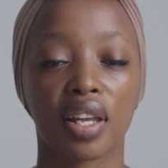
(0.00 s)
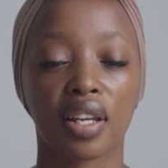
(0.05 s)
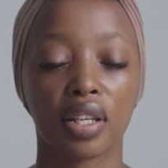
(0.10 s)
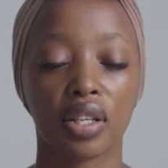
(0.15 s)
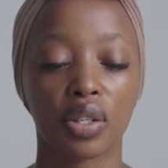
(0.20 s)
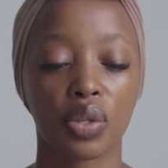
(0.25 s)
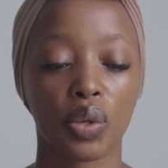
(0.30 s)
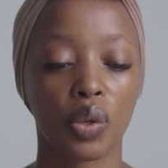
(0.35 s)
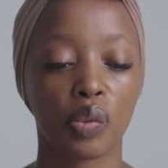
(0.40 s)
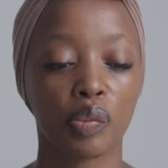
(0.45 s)
And
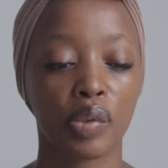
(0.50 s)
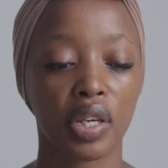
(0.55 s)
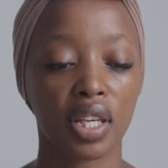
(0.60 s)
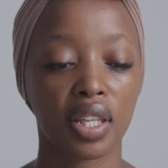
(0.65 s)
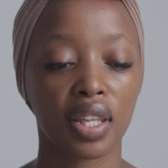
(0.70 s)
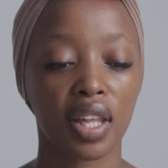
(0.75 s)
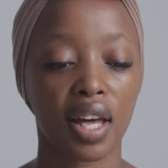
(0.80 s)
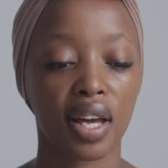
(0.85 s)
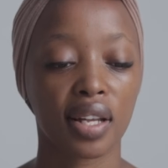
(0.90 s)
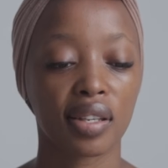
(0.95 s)
he told
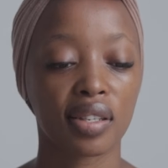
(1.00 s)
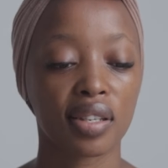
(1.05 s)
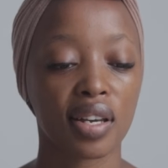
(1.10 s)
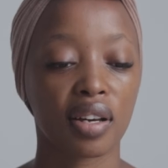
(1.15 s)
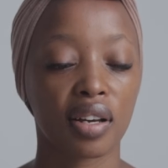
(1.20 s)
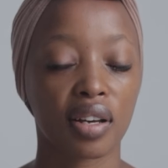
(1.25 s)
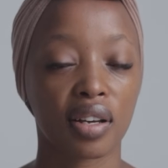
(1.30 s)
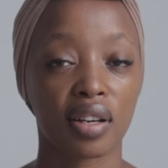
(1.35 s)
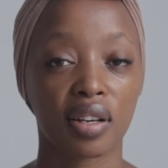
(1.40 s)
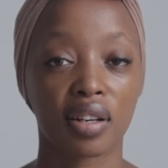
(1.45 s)
me that
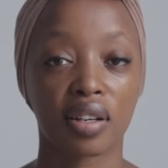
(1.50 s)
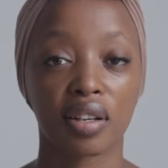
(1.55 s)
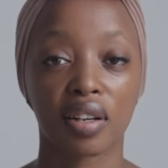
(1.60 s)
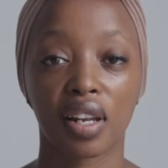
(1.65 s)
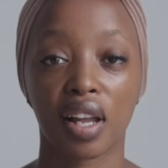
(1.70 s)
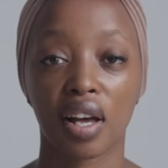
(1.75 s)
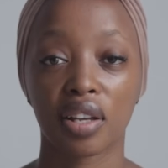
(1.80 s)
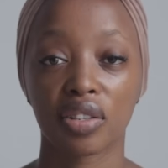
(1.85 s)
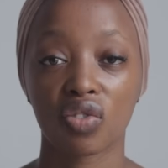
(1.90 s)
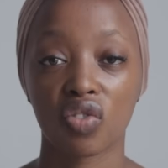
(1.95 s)
the
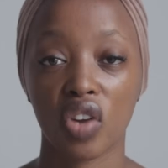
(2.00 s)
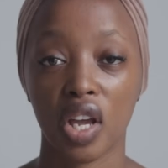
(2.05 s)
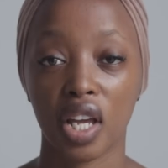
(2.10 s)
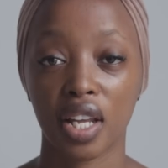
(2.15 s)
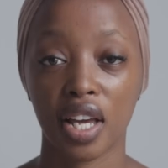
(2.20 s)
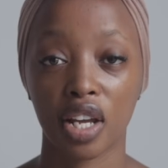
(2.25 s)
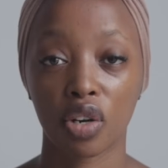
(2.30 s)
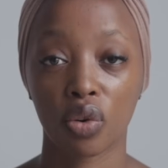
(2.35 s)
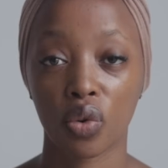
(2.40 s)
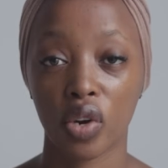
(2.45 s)
last train
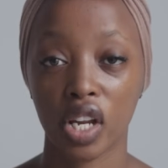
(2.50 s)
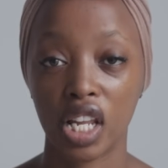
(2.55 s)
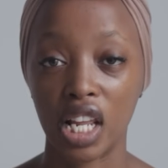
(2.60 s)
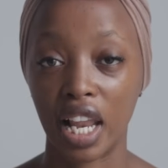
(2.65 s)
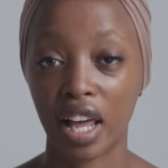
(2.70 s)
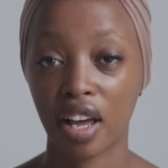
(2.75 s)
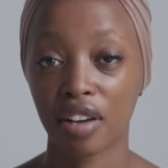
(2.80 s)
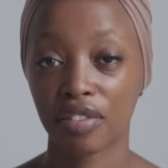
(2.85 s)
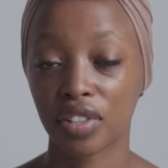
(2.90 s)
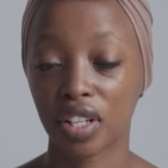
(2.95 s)
had already
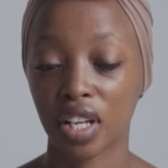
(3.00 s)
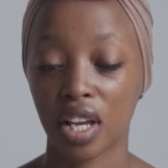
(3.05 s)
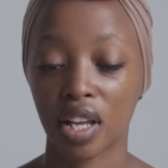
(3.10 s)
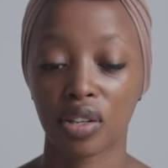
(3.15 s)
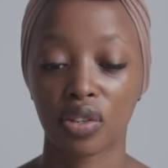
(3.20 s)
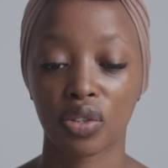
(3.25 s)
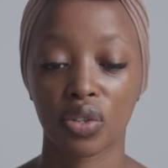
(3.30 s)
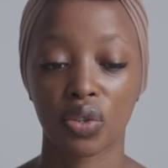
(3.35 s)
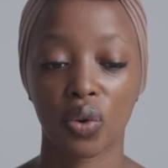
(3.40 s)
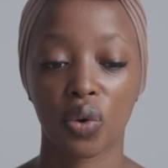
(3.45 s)
left,
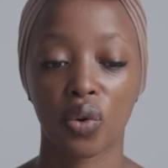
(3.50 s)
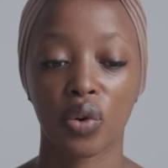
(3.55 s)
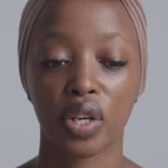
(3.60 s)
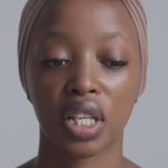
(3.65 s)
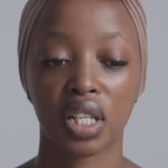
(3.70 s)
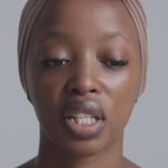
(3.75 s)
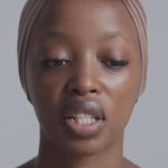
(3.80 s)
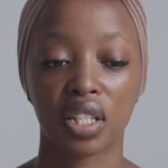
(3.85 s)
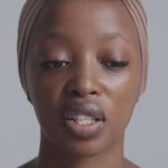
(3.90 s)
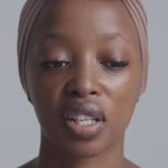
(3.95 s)
and so
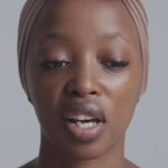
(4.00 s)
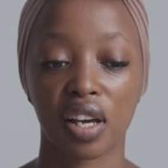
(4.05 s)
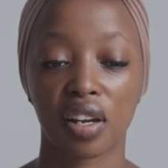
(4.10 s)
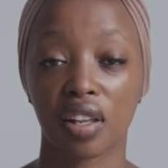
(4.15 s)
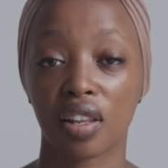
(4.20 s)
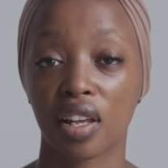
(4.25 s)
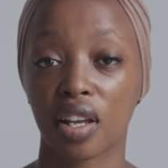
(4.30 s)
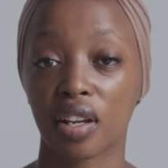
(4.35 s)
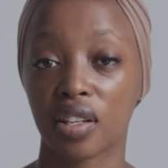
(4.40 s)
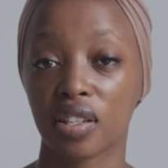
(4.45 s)
he
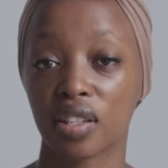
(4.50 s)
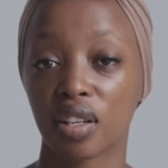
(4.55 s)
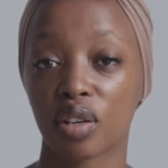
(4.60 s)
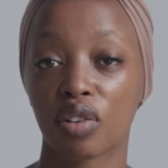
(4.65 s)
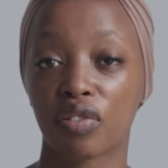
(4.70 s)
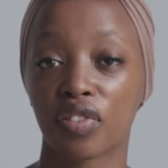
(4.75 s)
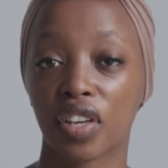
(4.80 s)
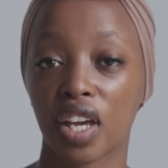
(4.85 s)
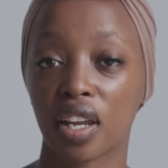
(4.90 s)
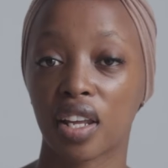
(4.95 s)
decided that instead
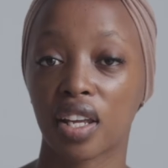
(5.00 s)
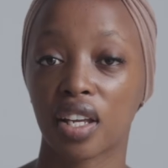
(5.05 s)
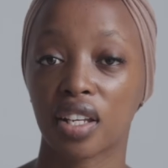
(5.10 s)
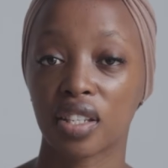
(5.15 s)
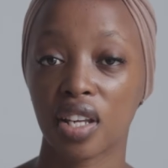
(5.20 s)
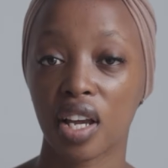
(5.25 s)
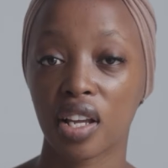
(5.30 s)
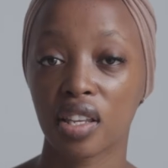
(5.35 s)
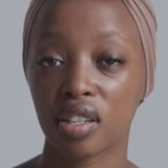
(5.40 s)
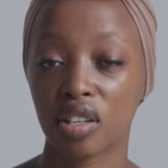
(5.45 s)
of getting a
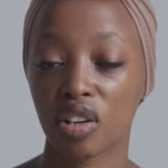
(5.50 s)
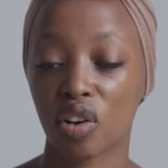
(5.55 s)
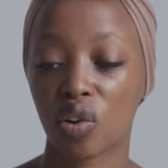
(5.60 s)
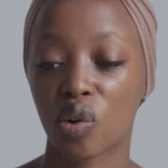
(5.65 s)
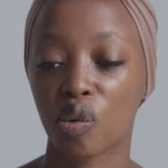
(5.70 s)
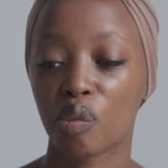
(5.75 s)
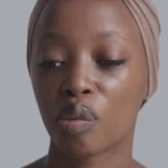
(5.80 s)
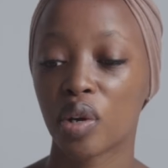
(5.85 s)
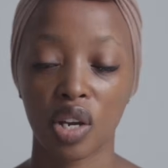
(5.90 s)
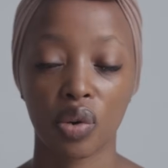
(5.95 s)
taxi
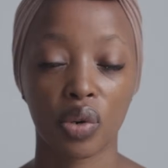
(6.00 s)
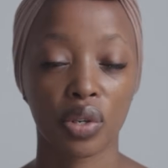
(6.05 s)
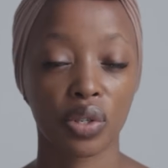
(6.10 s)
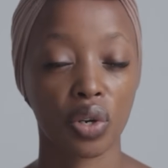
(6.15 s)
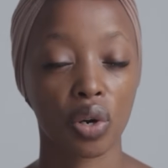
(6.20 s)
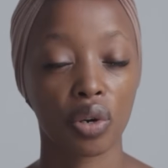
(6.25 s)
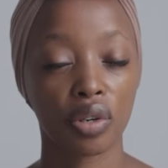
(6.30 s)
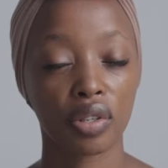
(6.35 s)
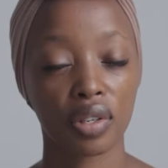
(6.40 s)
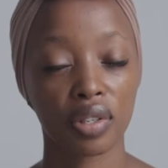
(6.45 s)
home, he was
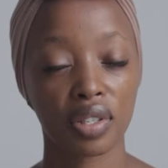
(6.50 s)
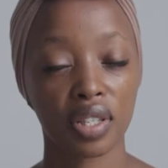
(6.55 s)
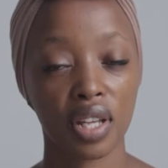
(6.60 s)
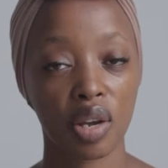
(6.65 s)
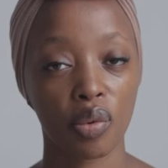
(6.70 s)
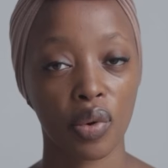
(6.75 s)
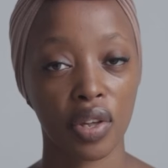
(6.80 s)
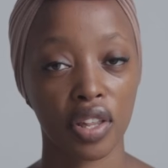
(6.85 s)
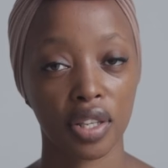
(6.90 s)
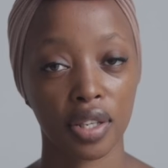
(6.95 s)
going to
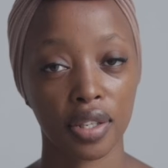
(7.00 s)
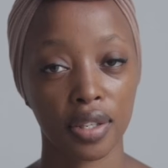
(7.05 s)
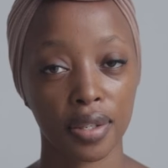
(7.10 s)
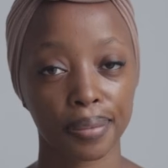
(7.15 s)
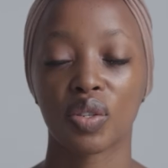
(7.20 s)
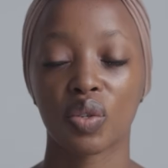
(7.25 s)
stay with us.